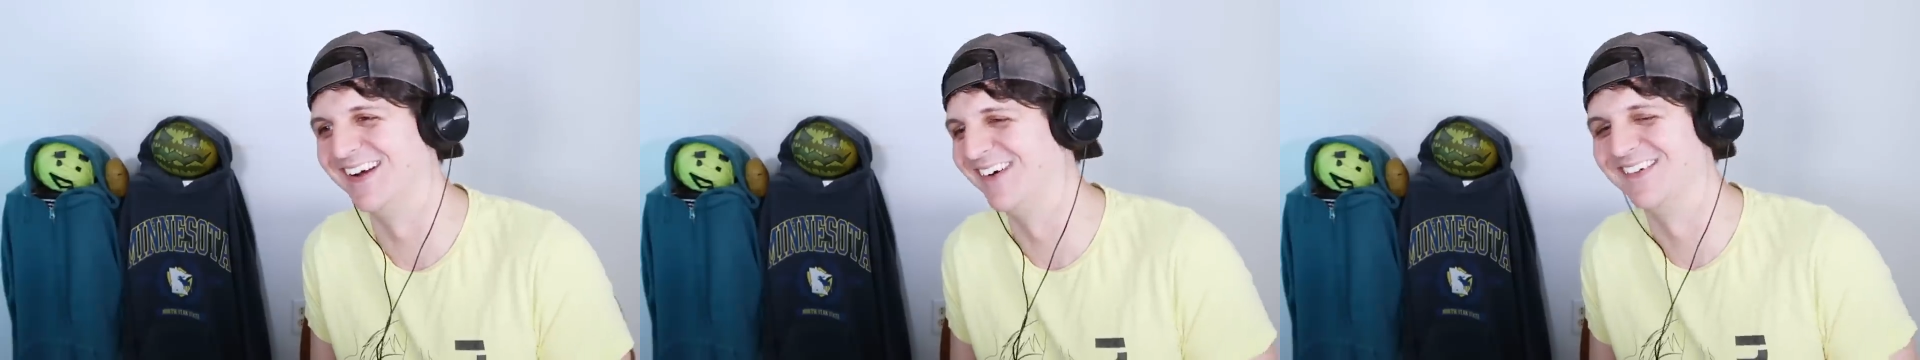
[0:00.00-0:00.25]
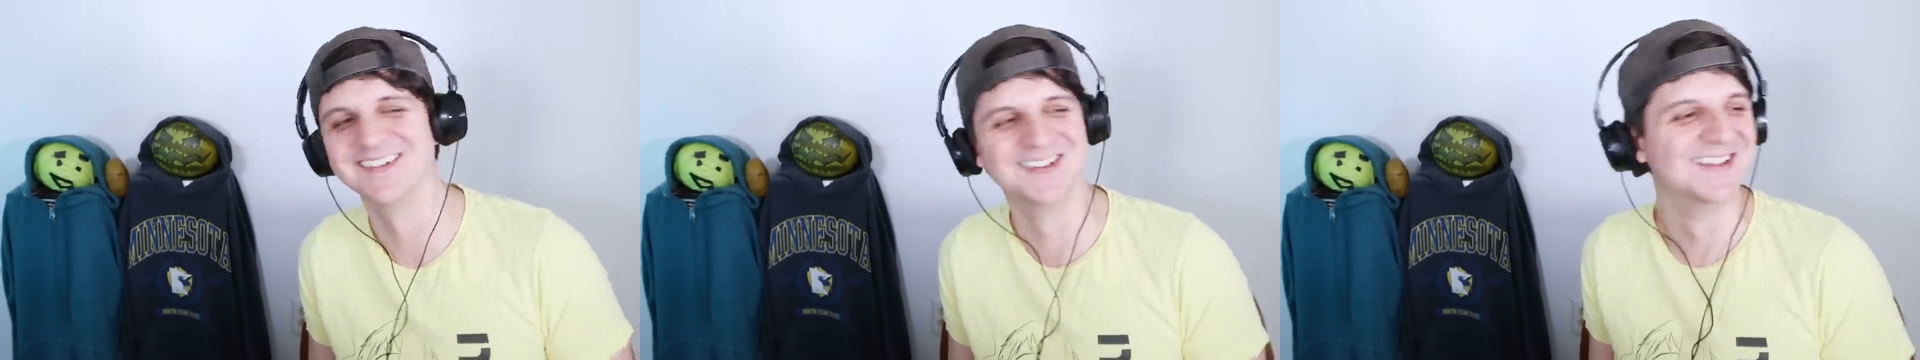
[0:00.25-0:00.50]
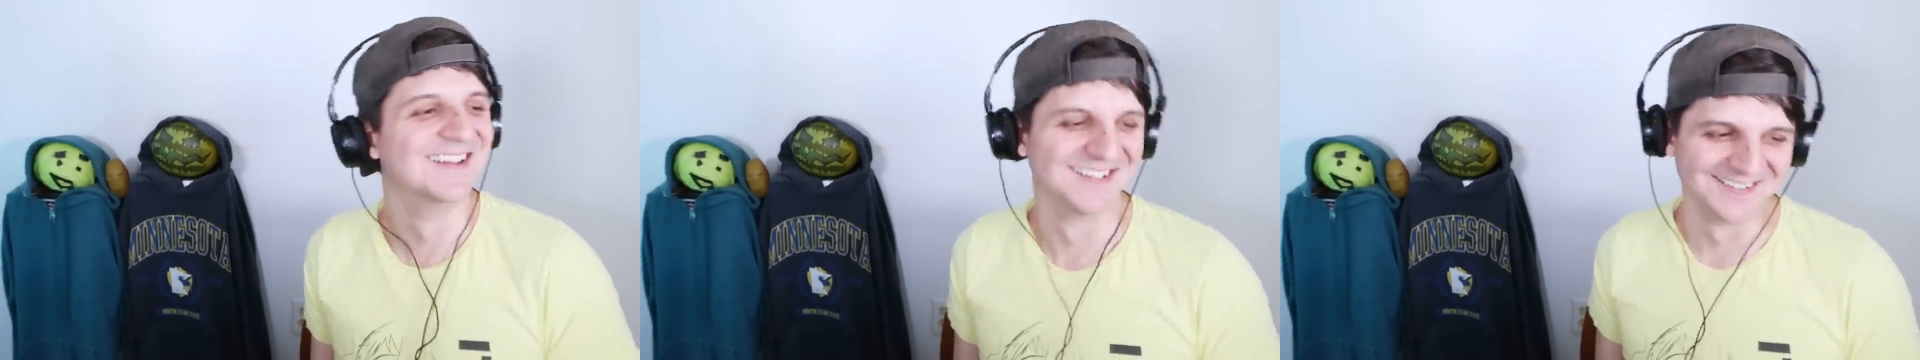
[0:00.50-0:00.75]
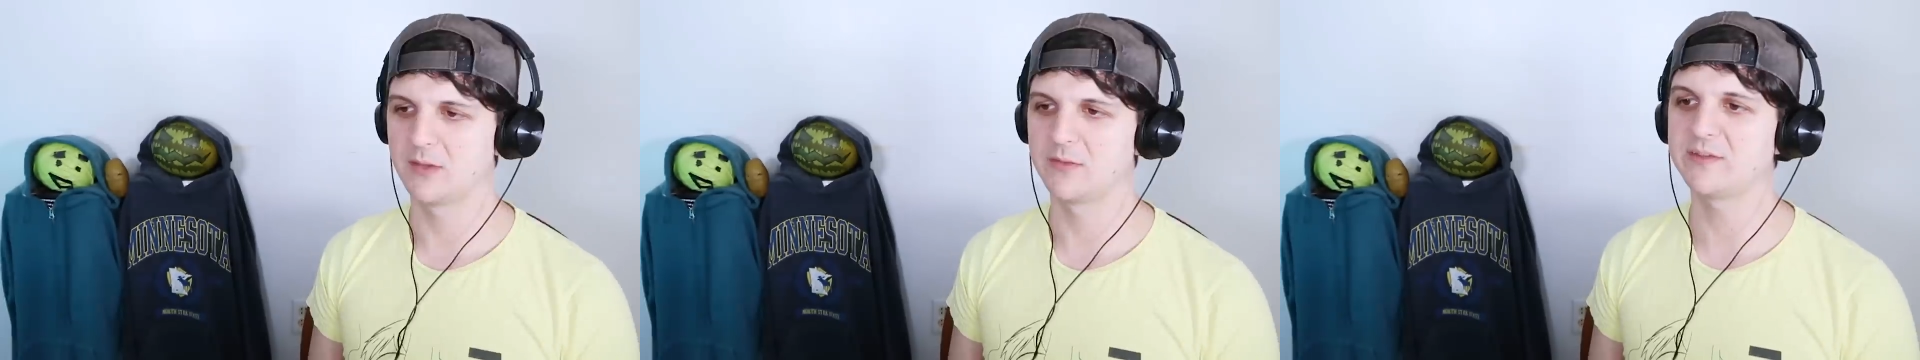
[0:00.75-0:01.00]
Speaker 1: no.
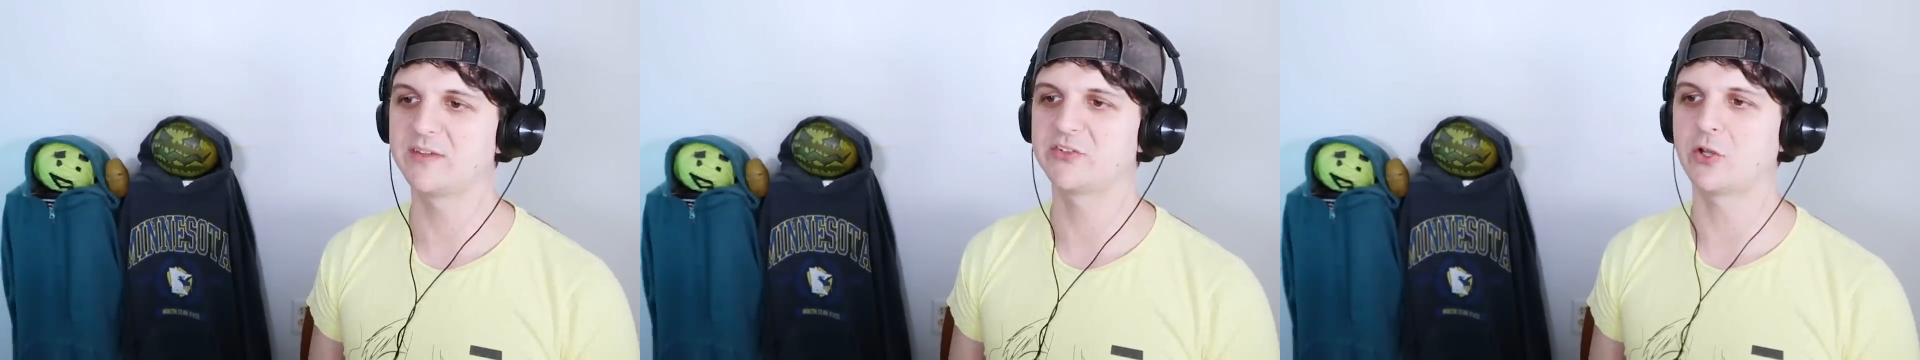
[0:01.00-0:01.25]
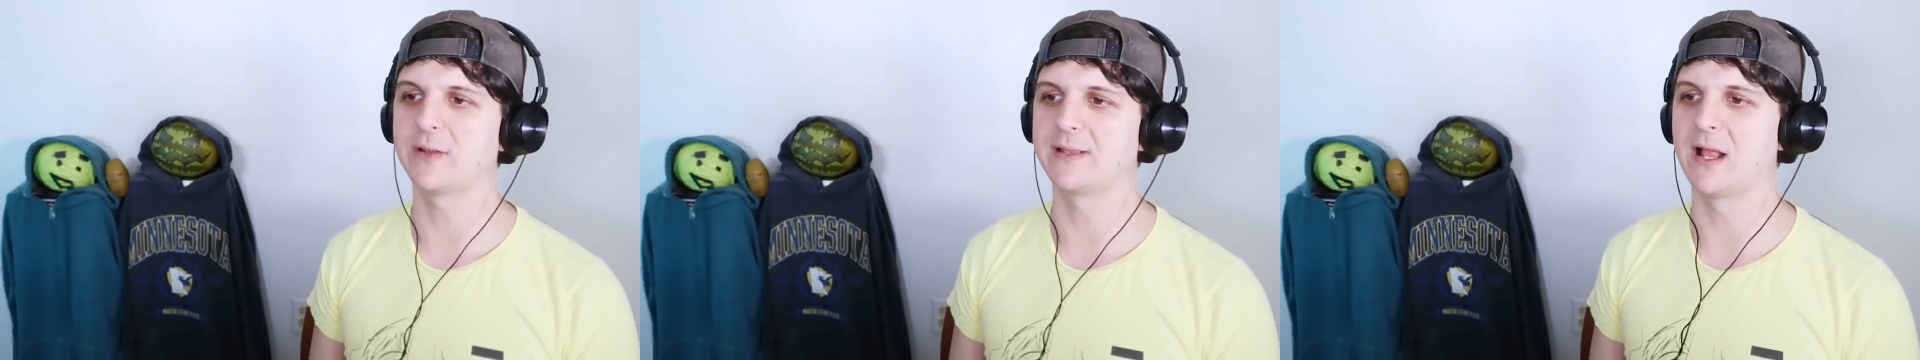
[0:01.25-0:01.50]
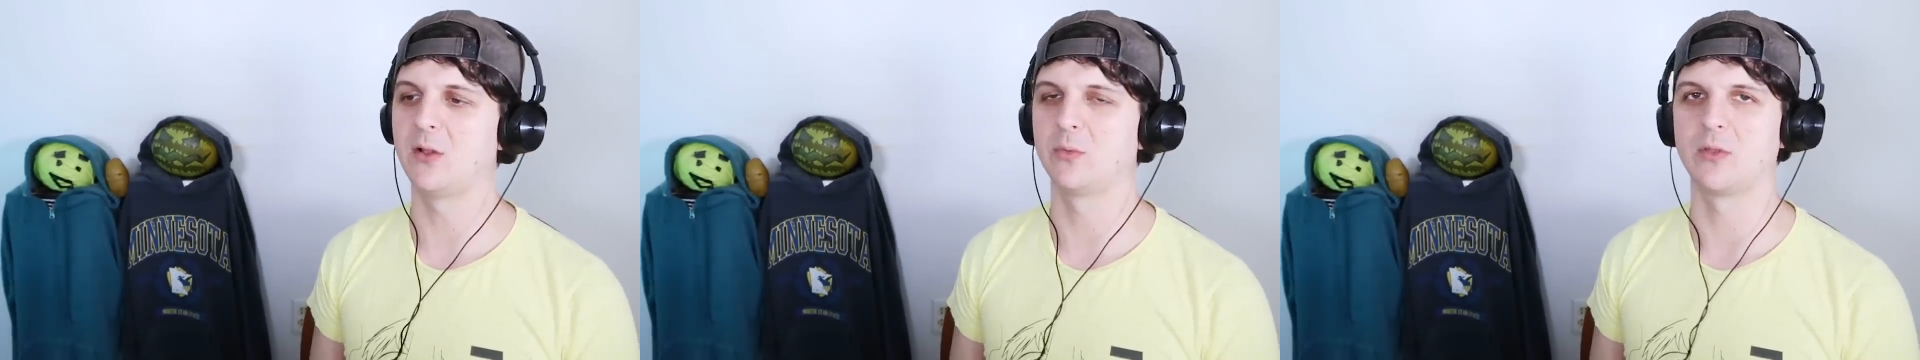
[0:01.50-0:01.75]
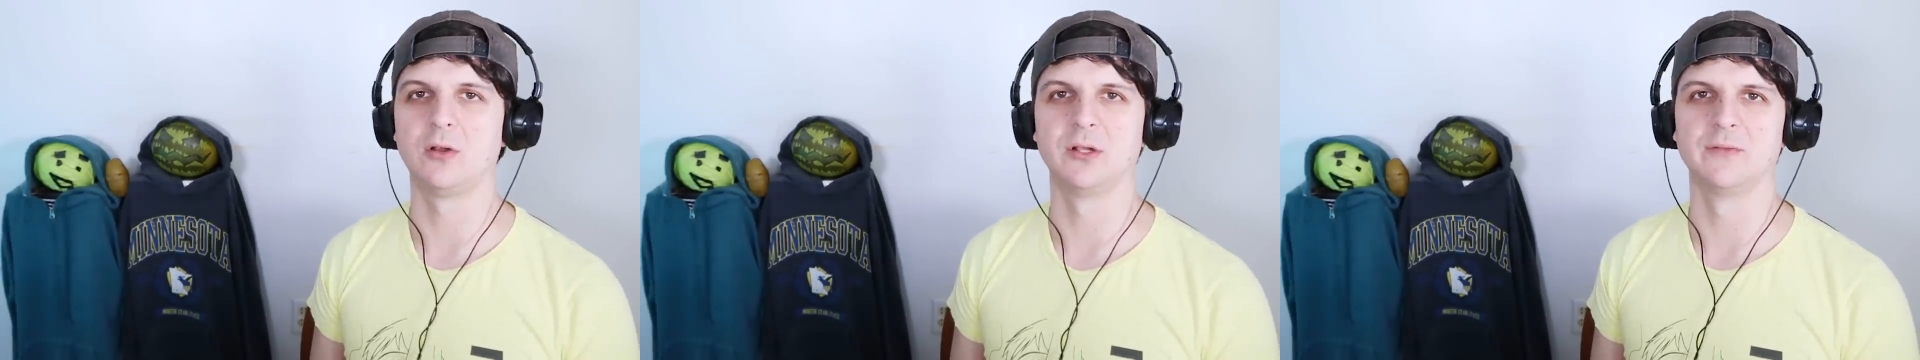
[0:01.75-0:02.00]
This is starting out
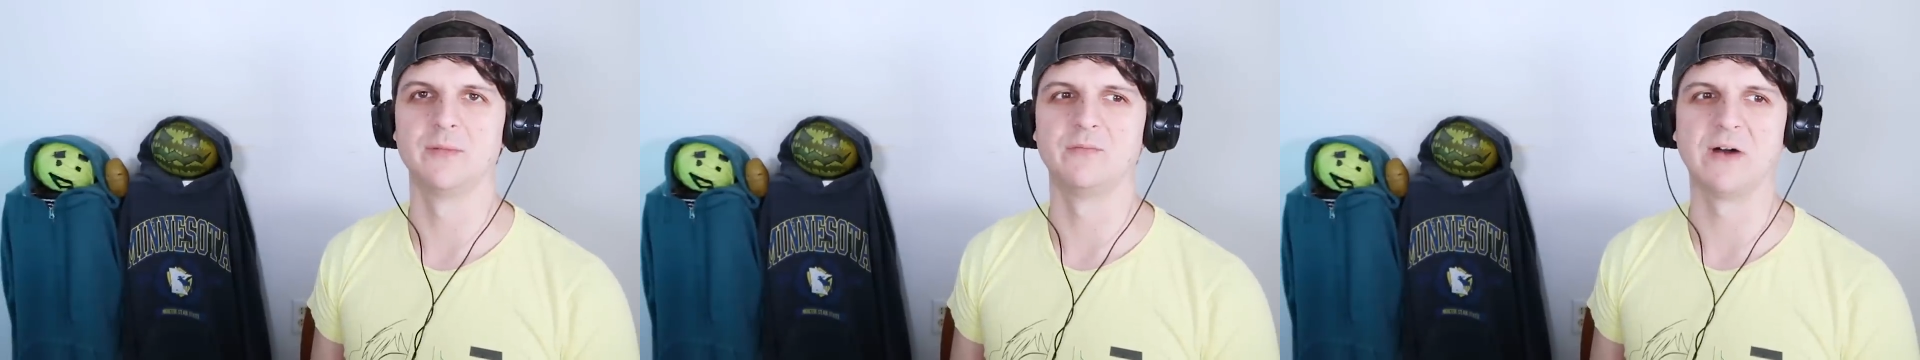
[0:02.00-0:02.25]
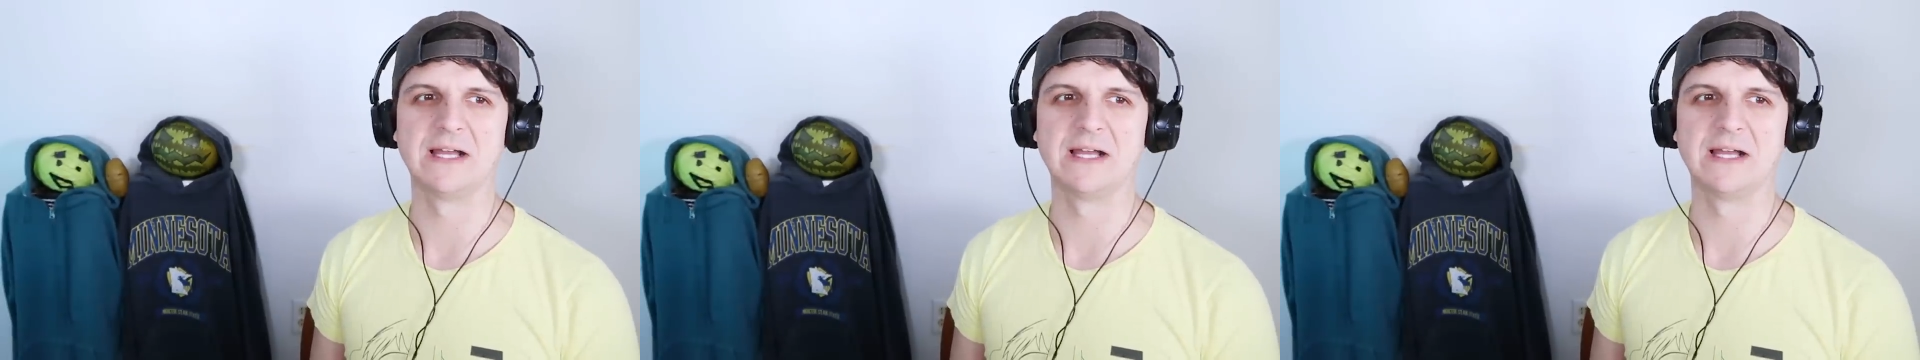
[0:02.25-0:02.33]
with all of them